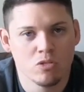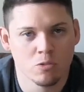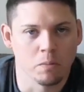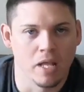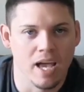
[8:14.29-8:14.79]

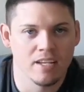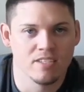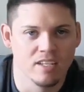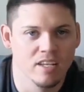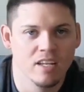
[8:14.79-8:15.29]

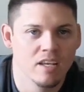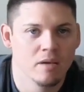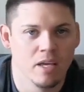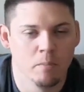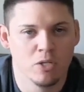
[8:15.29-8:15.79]
spliced in
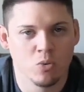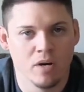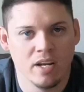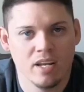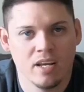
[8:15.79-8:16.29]

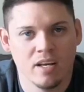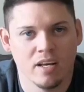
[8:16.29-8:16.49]
between